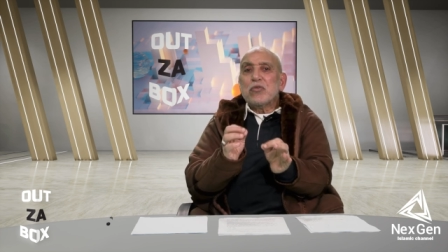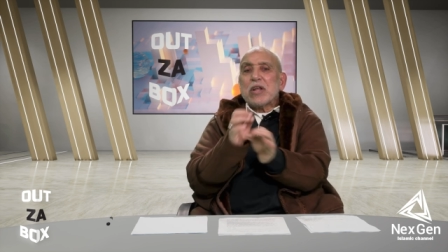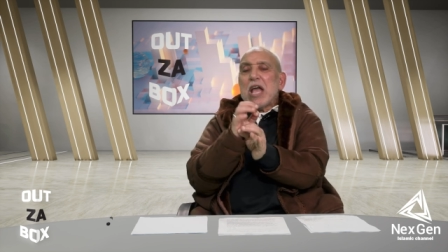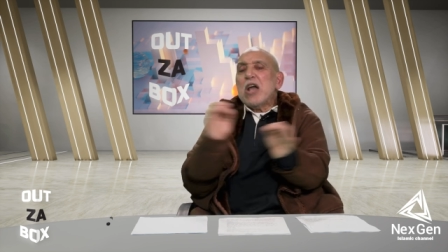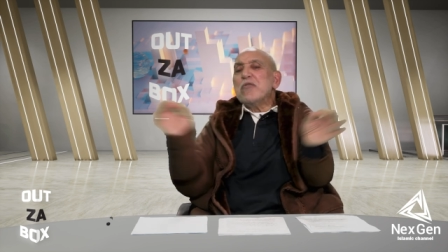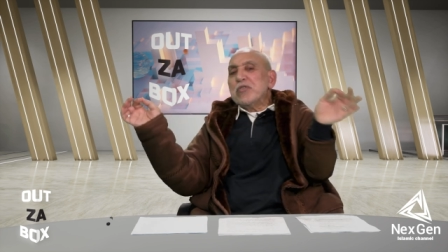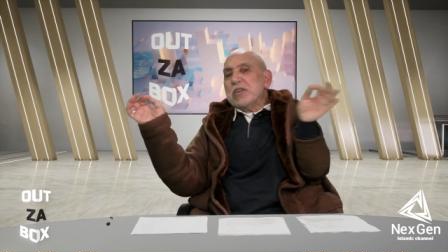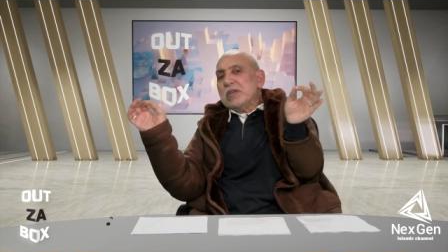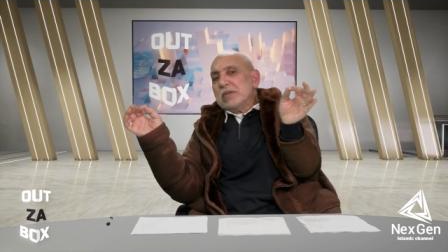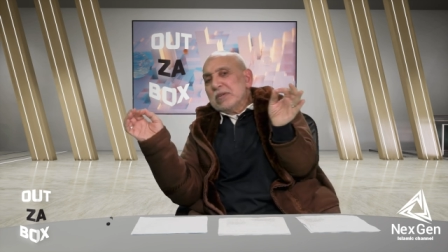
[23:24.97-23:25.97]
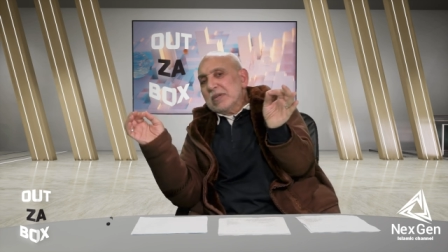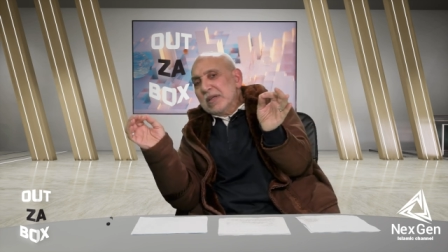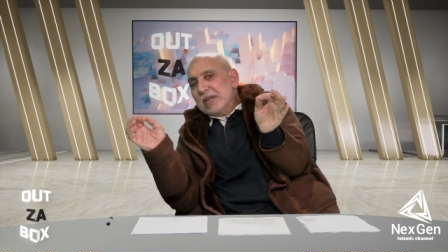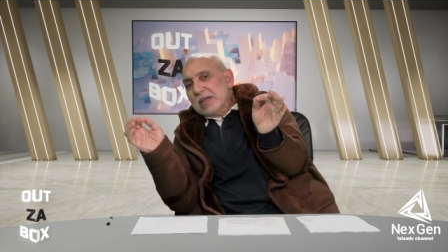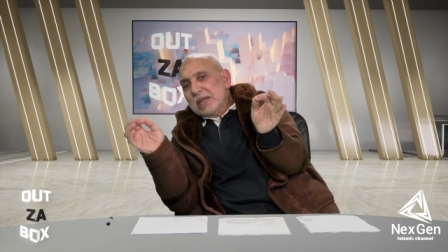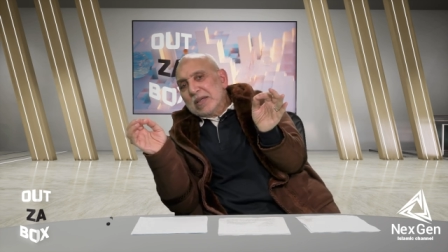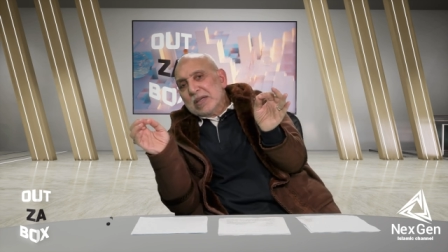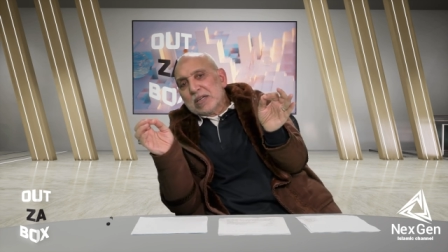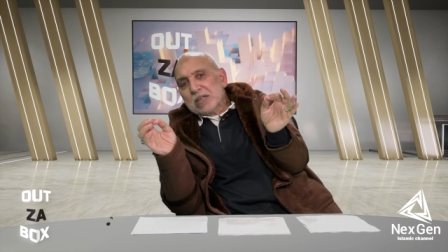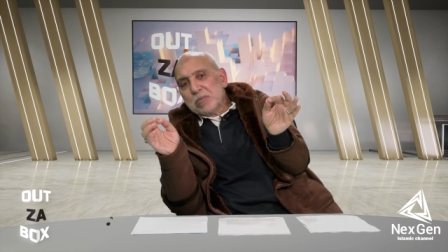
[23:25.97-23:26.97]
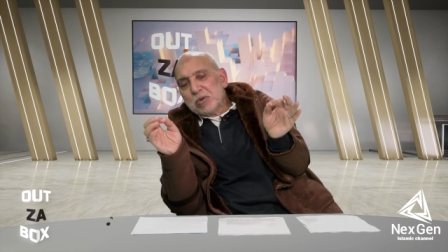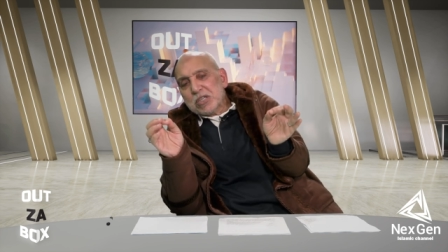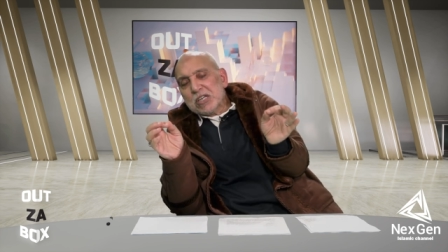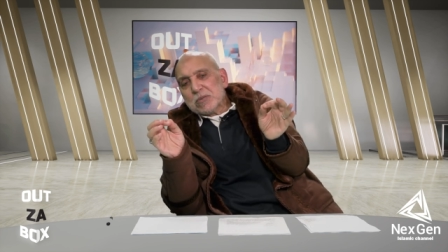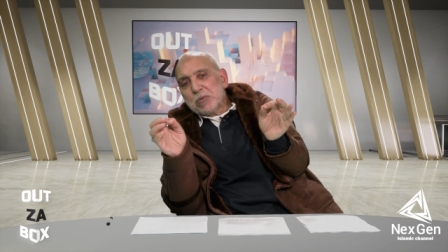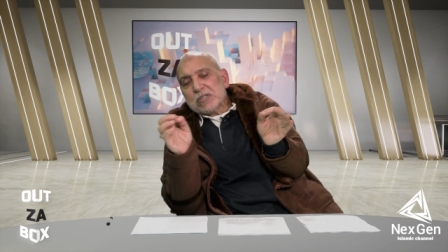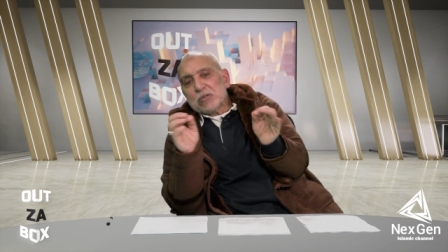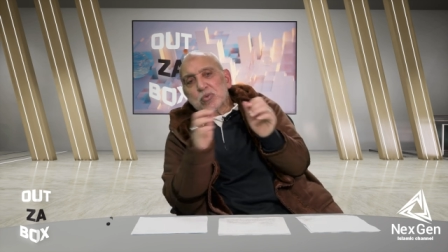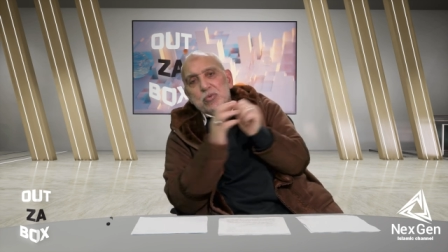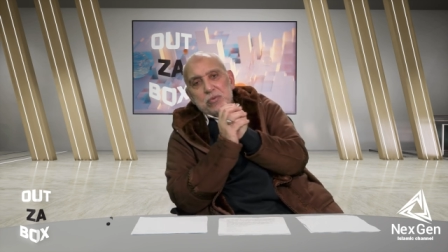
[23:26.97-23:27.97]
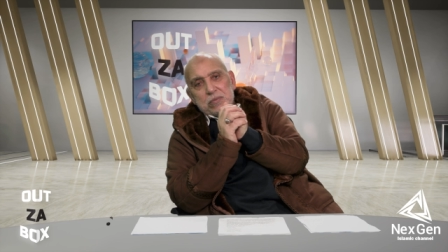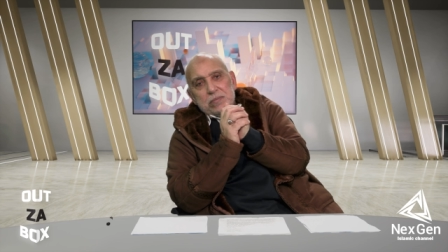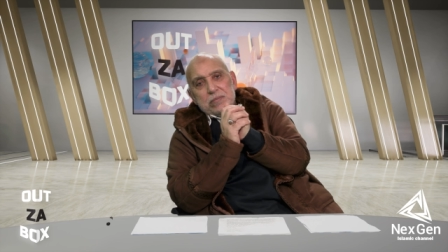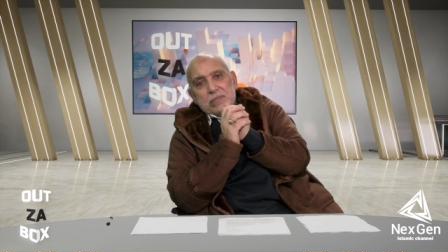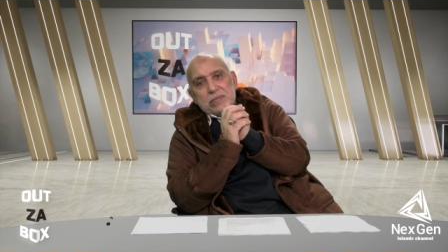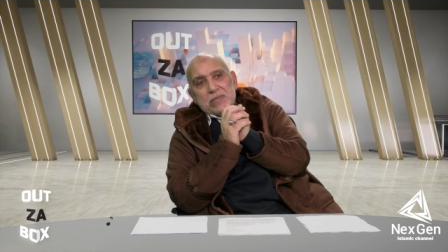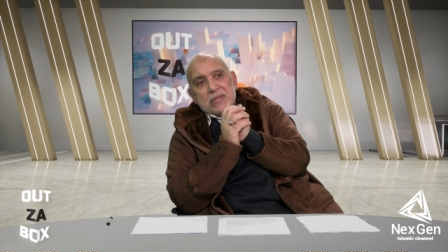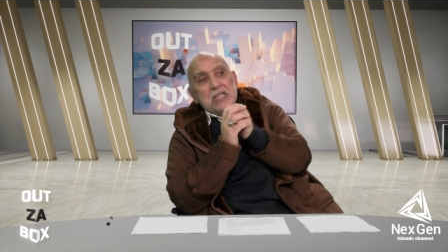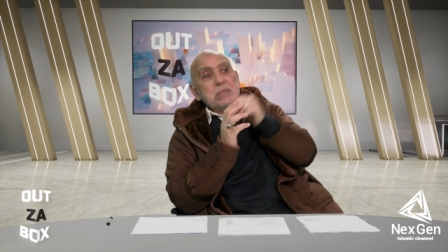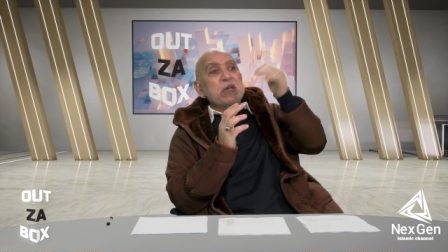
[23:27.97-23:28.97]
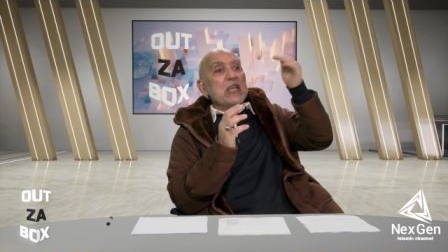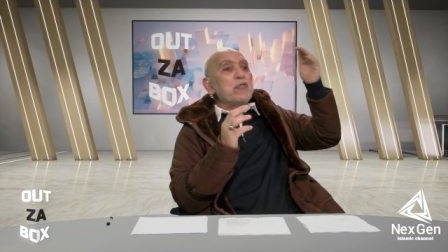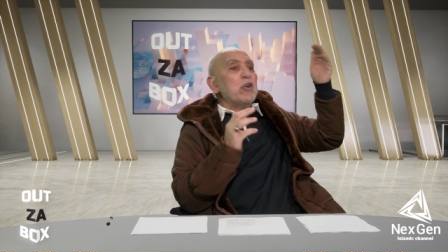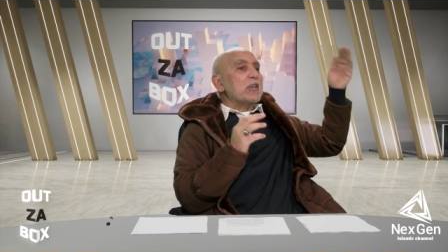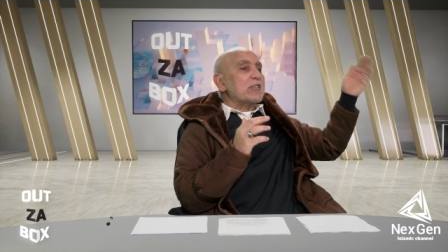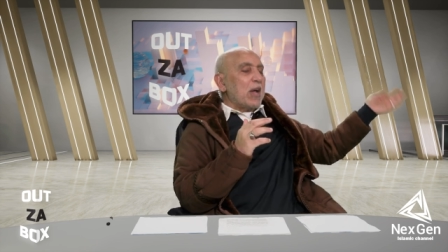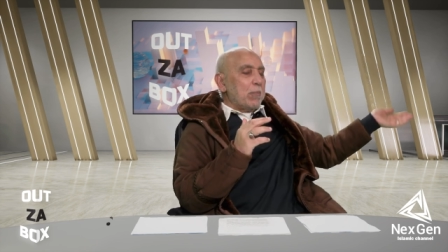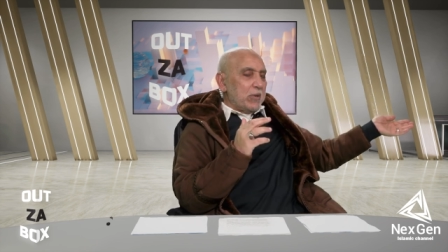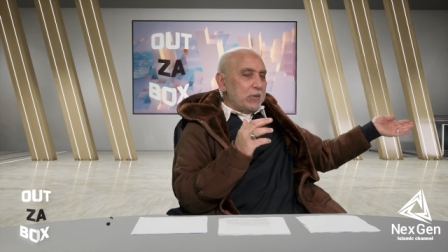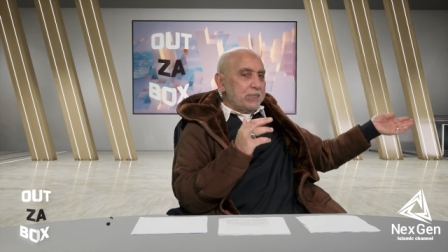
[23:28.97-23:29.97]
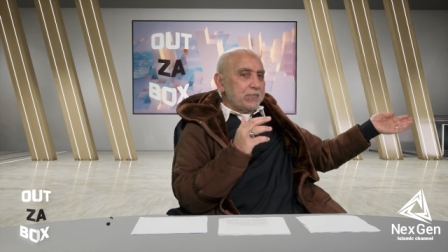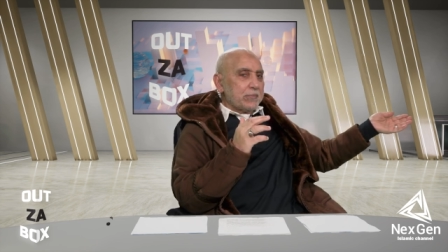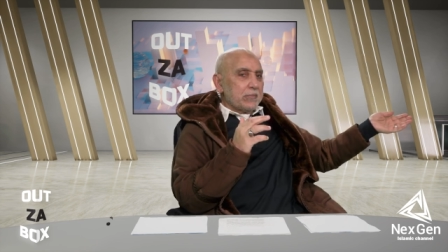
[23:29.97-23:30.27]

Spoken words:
for every humanitarian response that we do. Let me give you an example.